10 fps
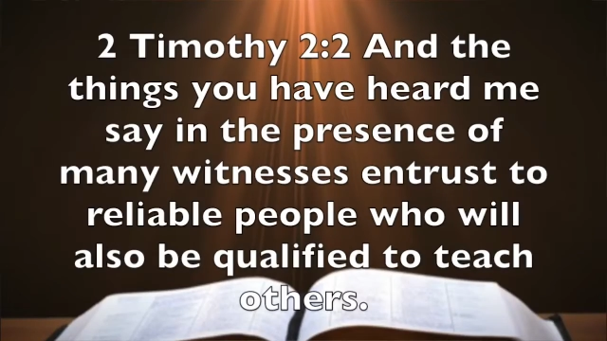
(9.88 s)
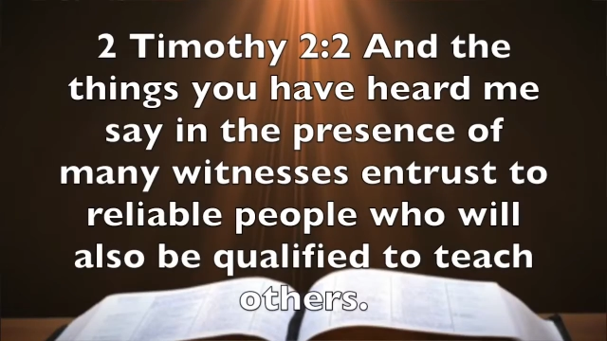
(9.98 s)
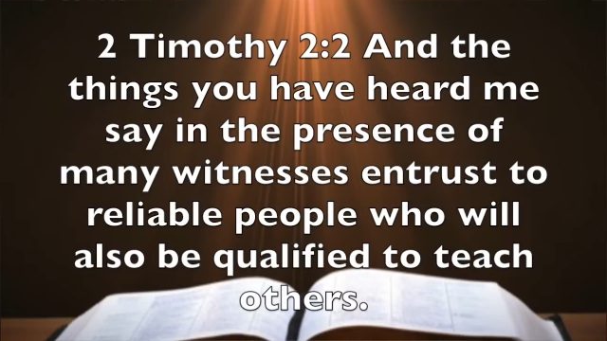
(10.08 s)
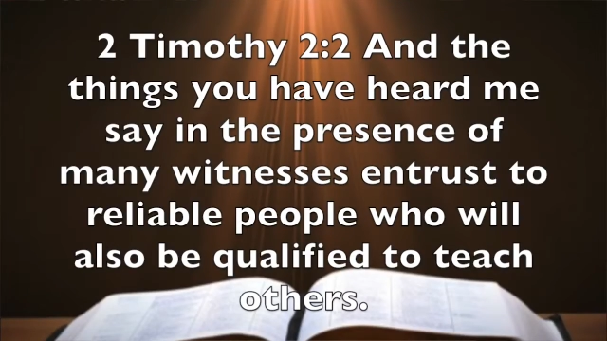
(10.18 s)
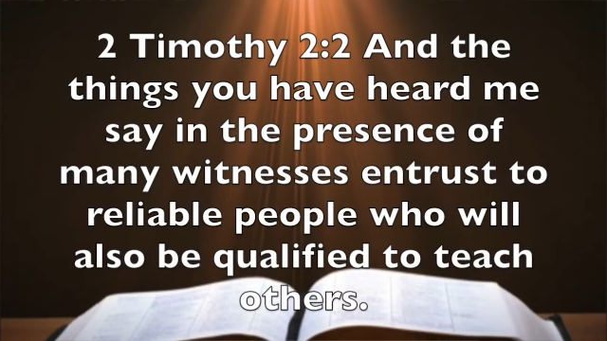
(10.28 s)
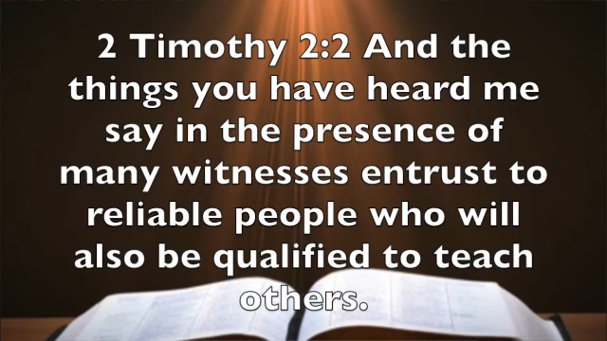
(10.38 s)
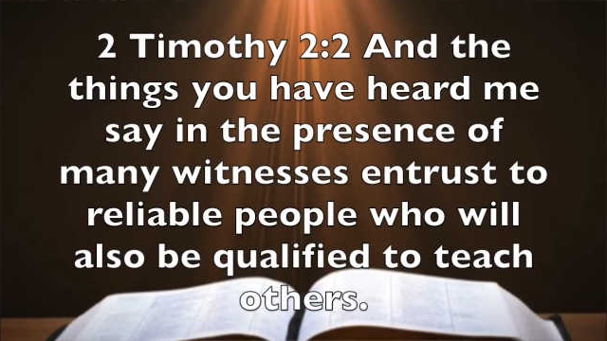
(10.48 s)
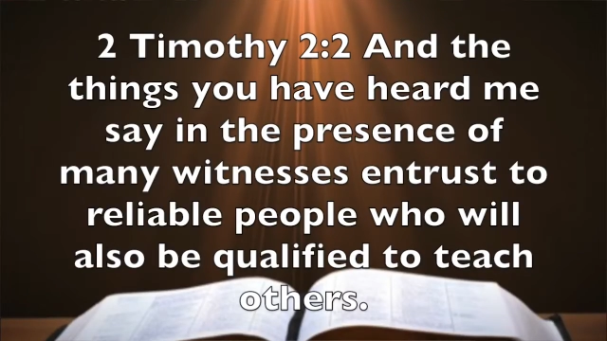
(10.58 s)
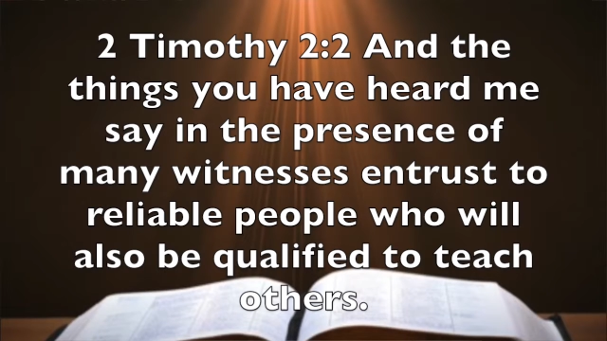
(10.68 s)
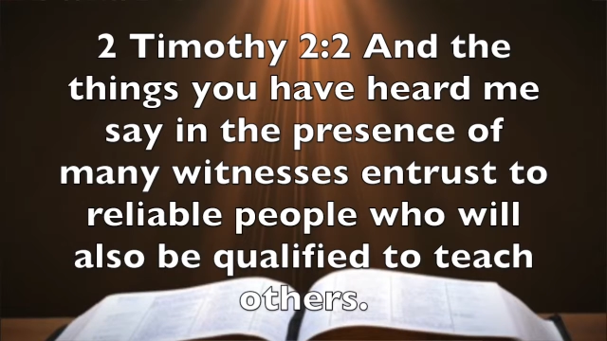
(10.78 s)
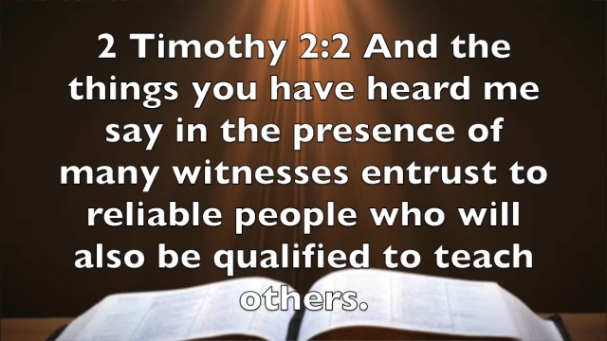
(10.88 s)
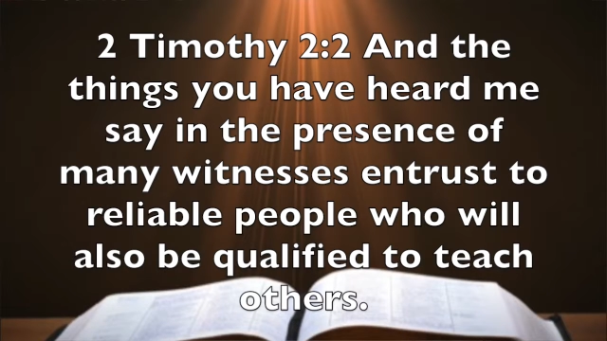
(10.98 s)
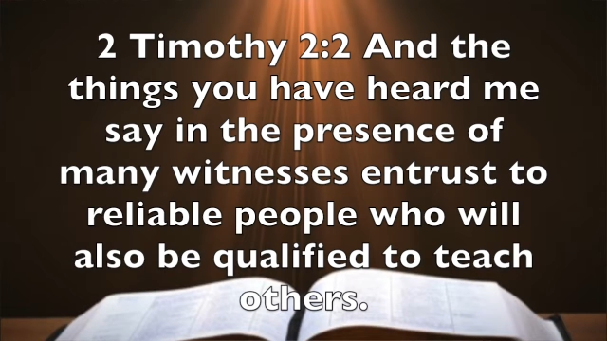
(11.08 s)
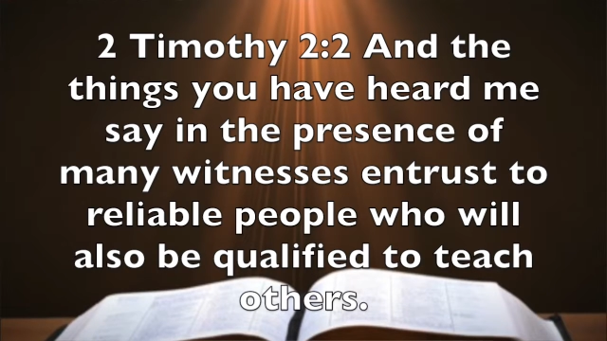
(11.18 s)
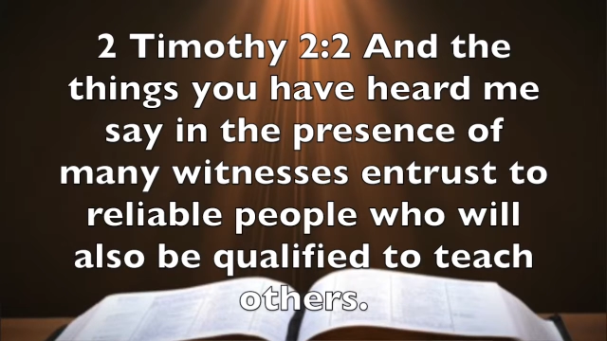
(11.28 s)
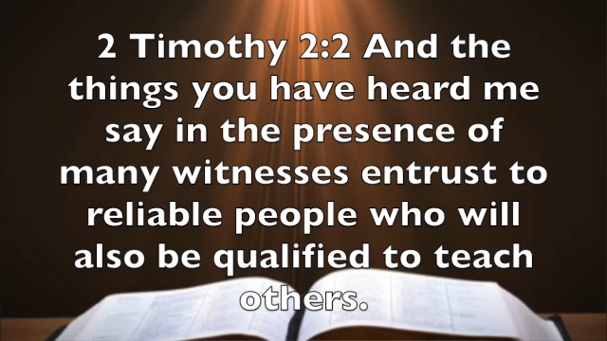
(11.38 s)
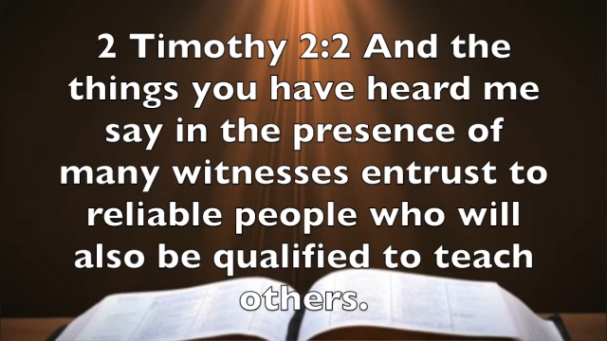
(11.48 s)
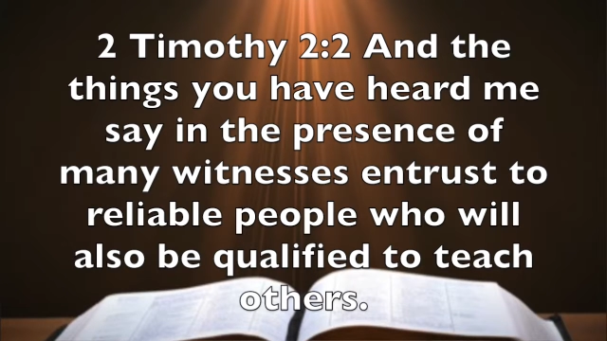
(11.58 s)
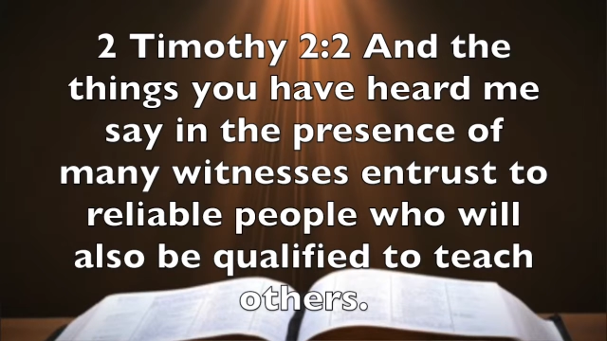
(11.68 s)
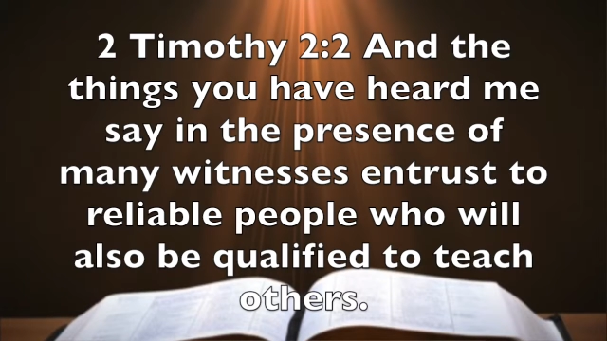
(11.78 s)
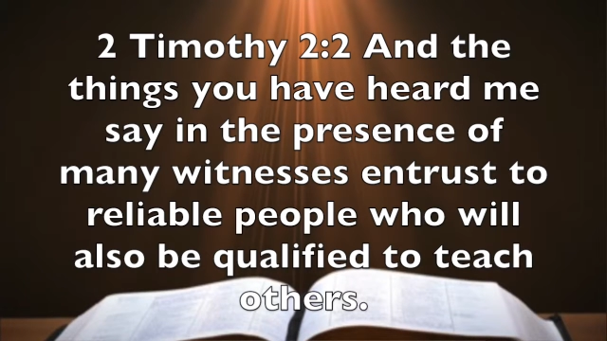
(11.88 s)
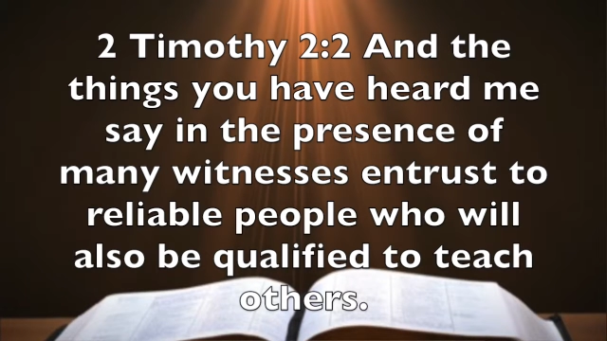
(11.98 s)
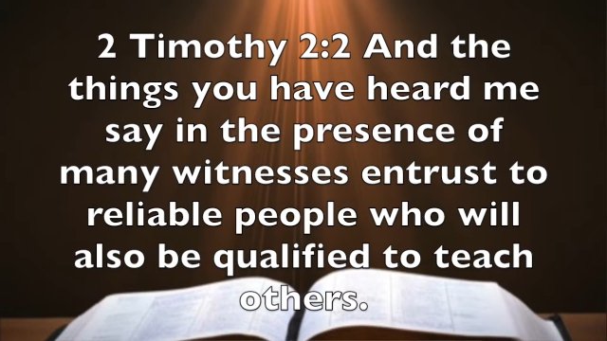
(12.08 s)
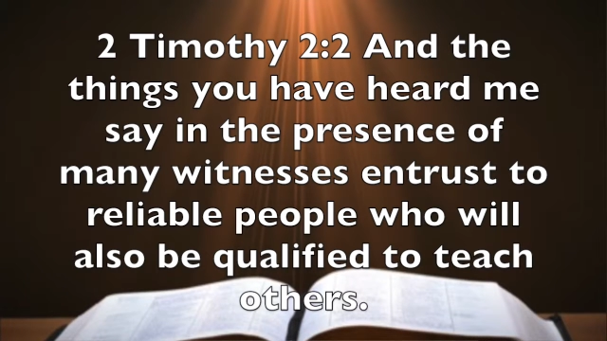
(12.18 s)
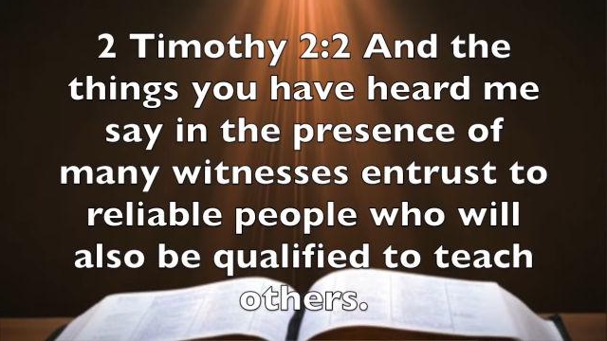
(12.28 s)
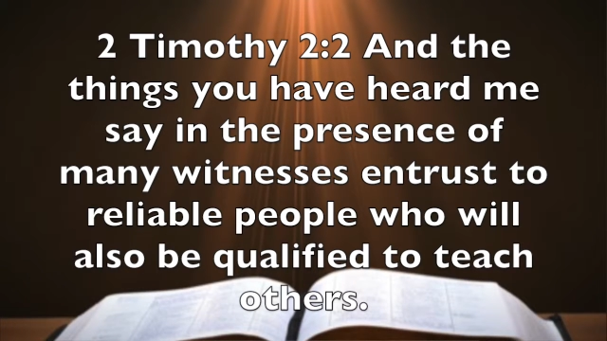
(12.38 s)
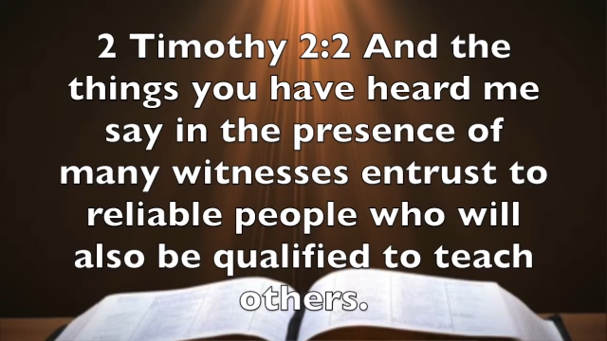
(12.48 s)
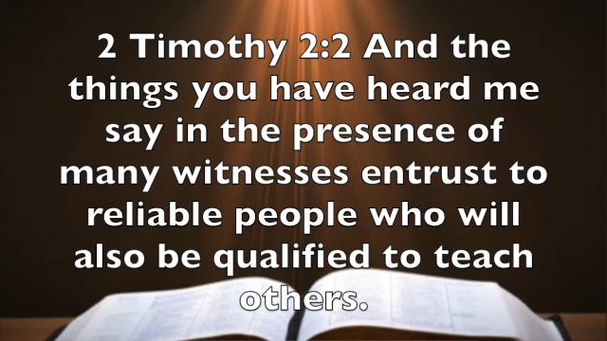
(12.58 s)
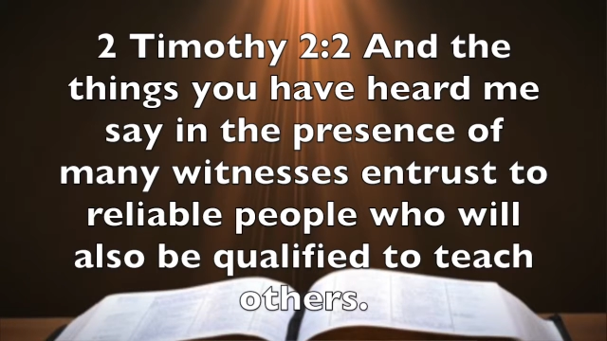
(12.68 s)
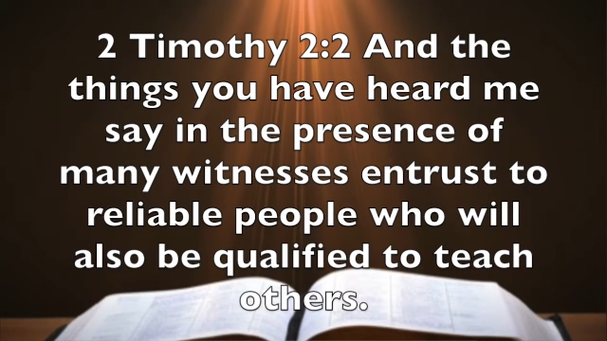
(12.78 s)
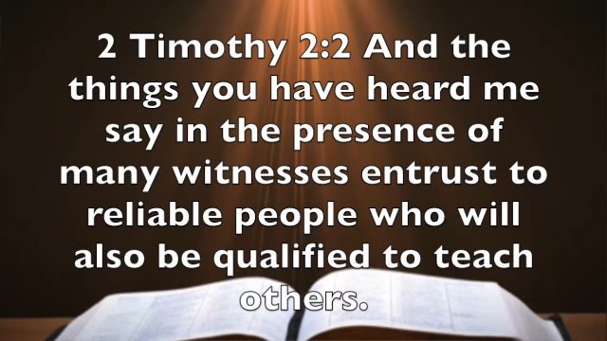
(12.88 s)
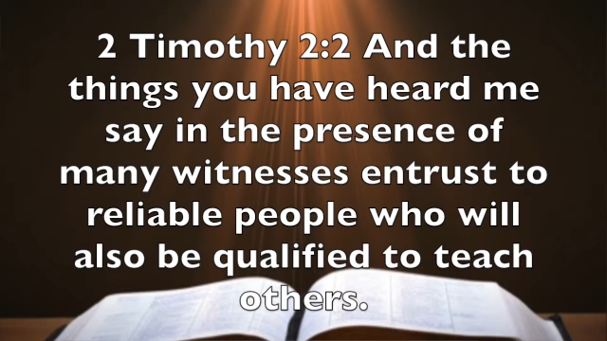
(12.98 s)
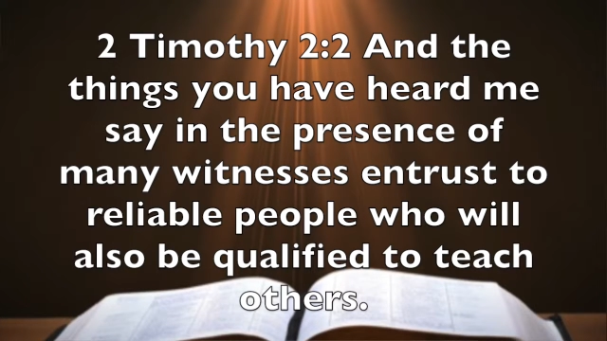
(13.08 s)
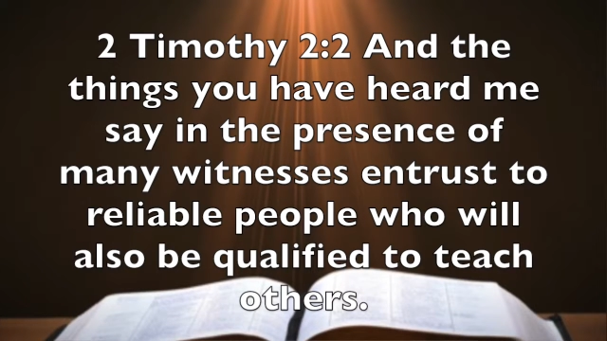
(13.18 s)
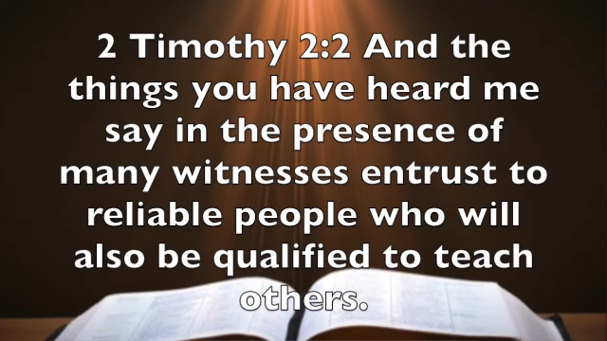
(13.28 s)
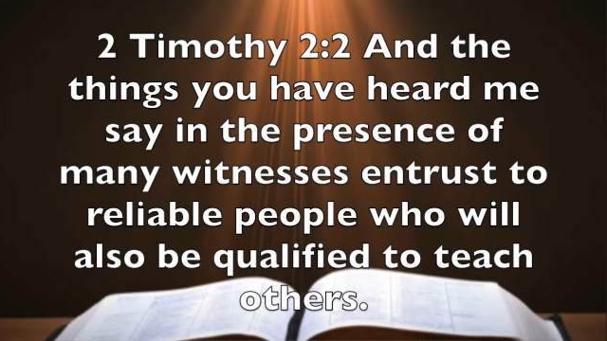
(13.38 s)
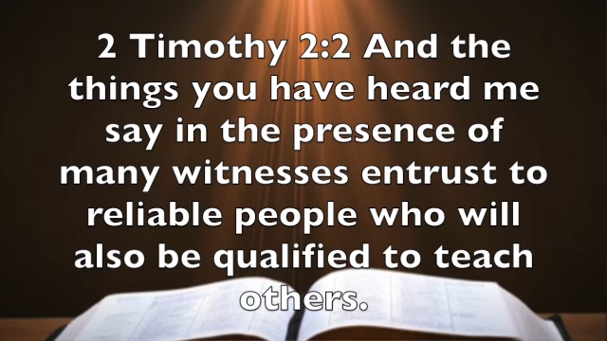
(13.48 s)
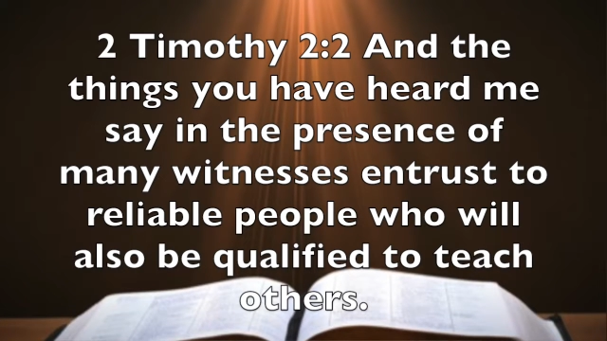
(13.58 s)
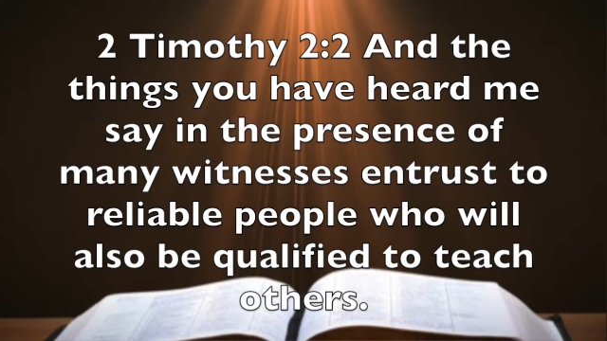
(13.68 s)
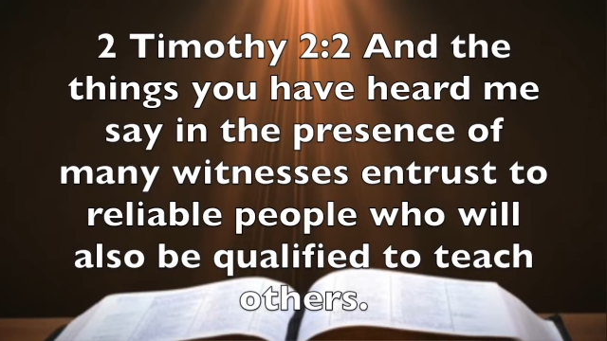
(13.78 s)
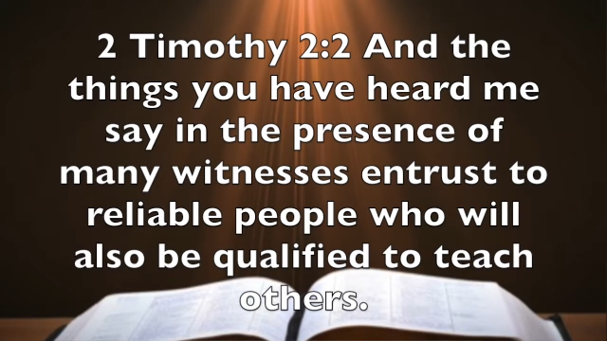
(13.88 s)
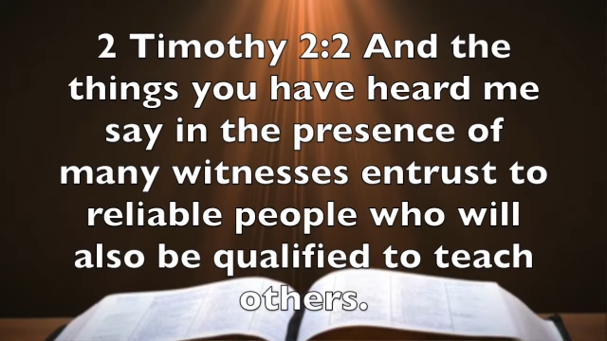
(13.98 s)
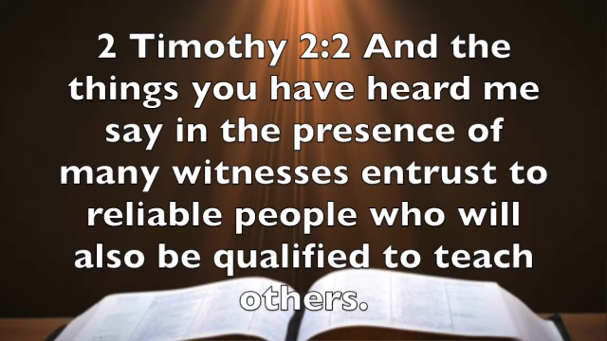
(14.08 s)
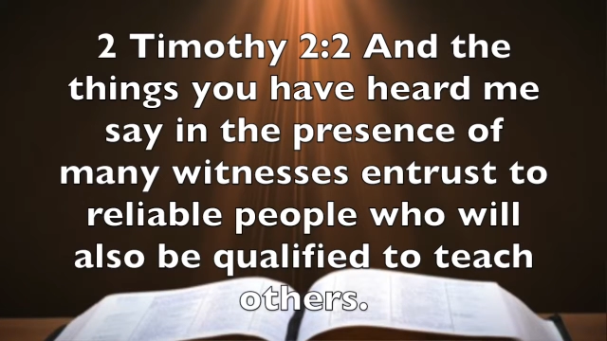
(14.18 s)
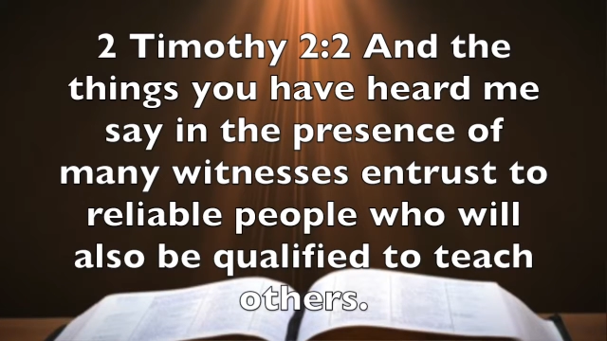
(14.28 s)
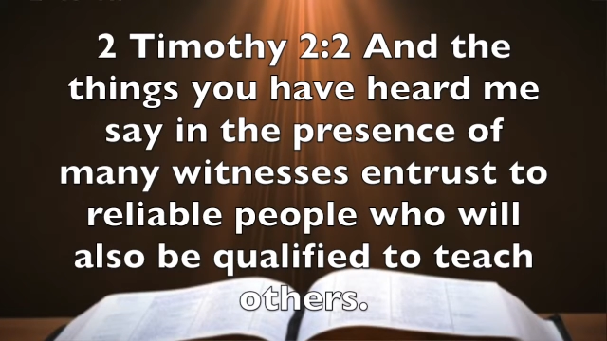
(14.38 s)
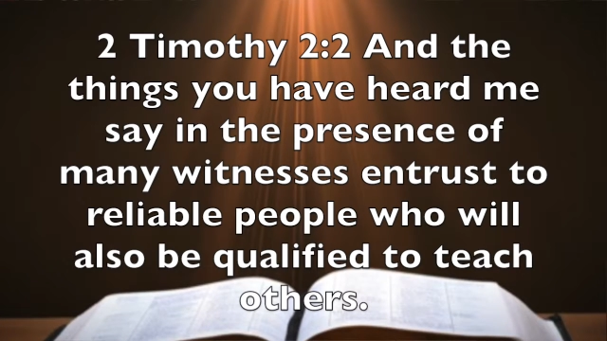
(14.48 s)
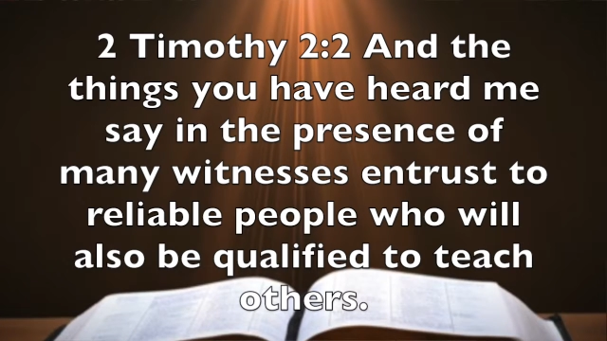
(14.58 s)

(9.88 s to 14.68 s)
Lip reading: (no speaker visible)